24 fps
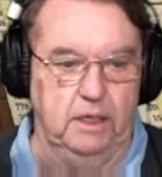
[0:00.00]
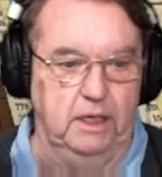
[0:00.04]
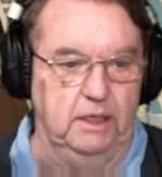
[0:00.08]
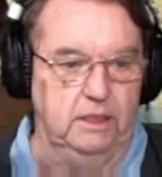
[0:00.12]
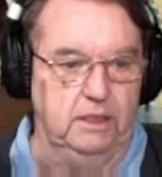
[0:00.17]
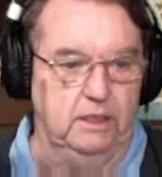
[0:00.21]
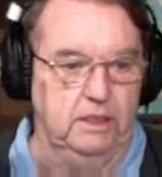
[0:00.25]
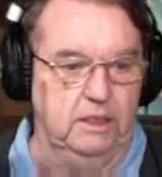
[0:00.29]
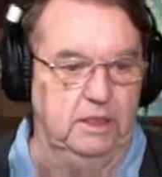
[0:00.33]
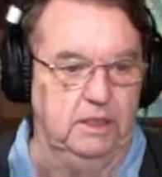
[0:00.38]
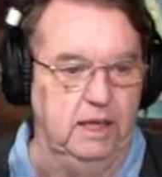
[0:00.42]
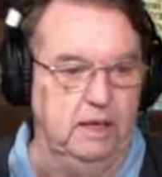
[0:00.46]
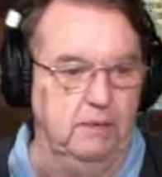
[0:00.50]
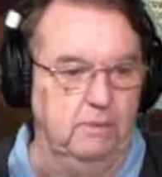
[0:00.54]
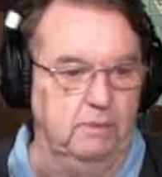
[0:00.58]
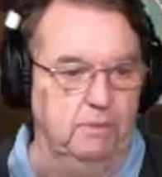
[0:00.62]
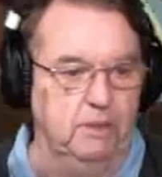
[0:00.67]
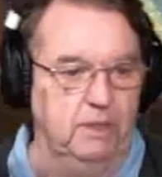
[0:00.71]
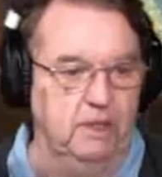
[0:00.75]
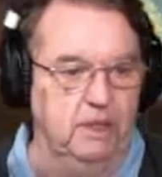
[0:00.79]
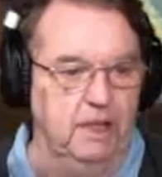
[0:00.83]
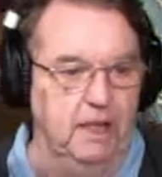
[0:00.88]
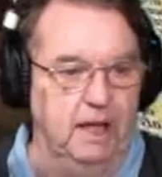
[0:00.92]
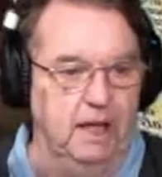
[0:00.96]
It
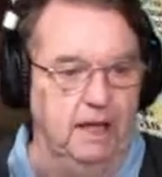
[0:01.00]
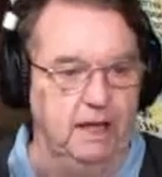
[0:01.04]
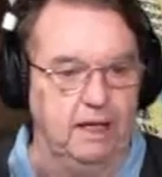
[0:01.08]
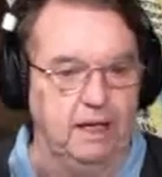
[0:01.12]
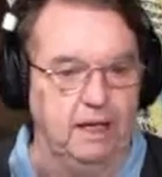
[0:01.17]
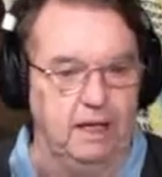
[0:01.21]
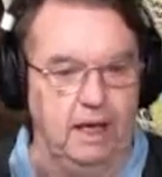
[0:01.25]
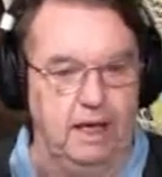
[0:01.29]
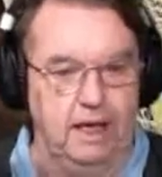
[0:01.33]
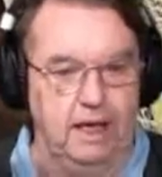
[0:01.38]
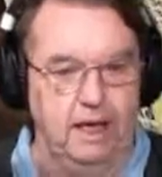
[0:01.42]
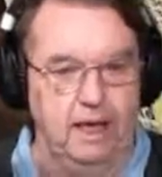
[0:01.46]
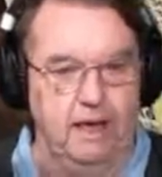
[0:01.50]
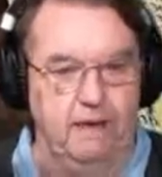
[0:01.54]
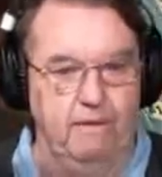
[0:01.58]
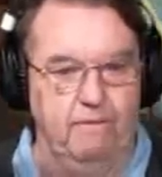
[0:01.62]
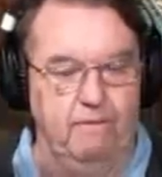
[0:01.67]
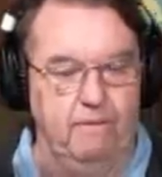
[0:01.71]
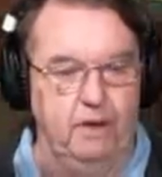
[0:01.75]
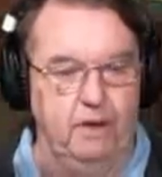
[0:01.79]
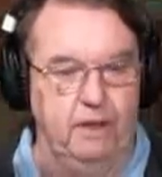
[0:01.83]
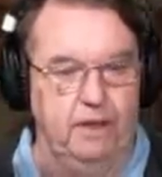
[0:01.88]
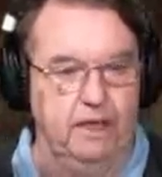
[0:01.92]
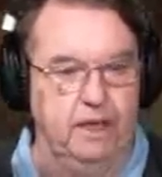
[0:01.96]
seems like
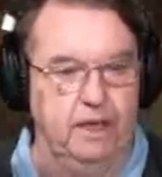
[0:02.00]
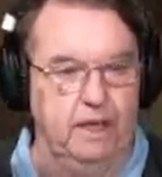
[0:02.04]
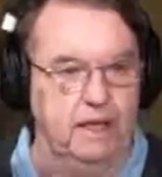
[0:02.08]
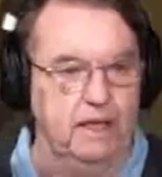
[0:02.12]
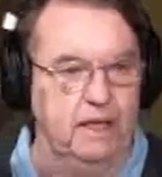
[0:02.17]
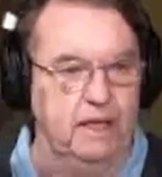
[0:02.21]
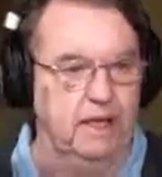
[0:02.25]
everything